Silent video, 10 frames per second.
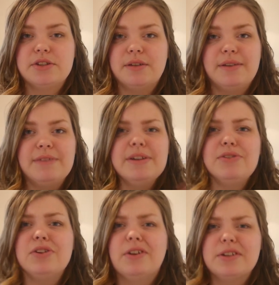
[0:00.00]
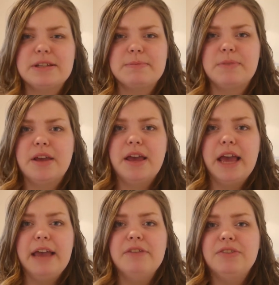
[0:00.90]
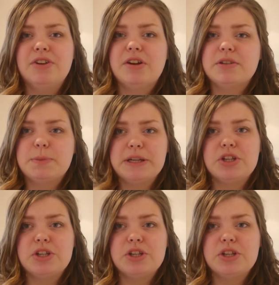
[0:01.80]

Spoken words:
So even if you're not, even if you don't speak